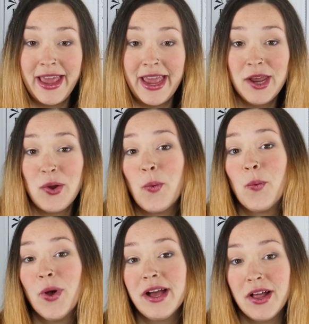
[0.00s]
and
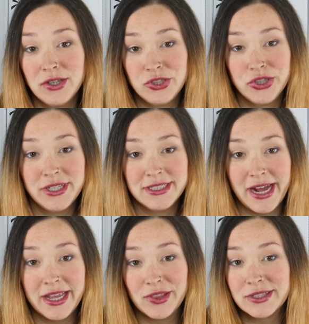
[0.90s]
what colors your
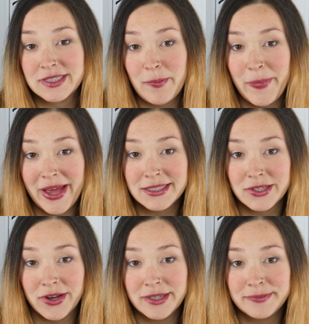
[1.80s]
design looks the
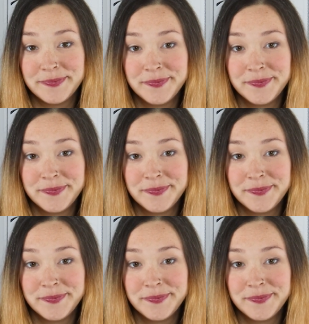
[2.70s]
best on.